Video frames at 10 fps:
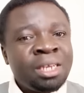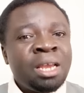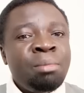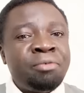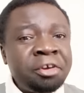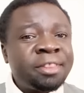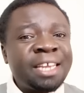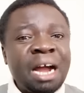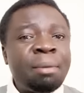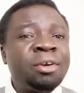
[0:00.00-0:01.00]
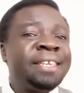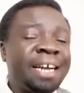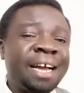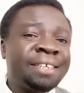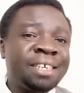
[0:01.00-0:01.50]
before you think about tear
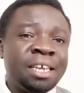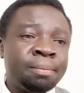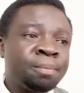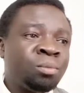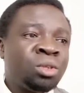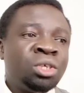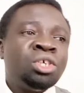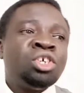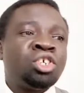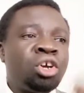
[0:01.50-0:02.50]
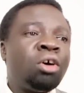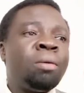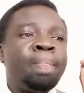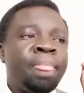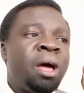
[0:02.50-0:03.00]
gassing him.
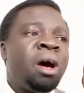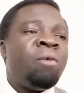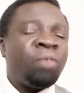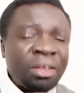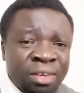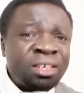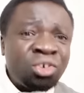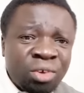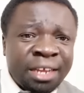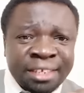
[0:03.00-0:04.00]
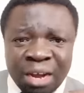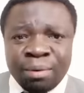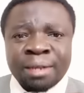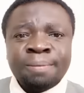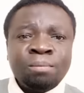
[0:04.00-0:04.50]
So frustration to
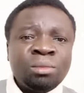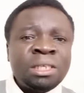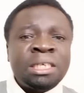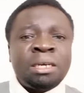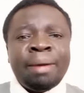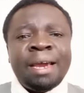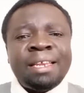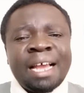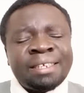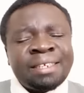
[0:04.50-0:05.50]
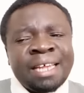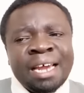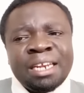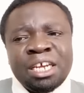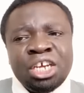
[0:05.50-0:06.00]
Gachagua might just
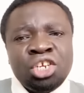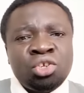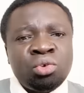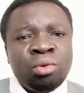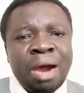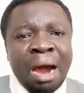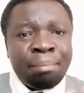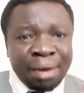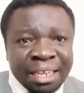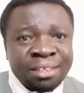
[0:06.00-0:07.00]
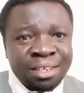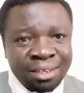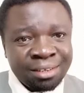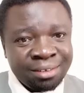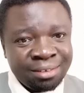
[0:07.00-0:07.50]
turn into a
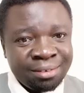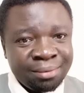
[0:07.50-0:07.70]
blessing